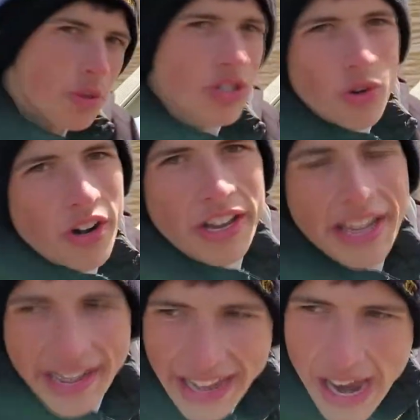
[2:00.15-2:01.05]
we're sort of
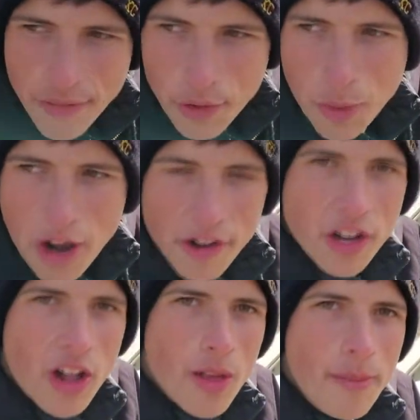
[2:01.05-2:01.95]
hitting every water
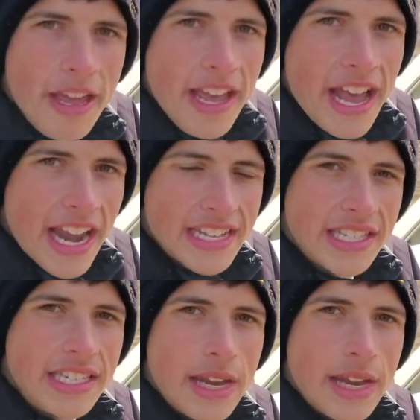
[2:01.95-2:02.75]
column, and as the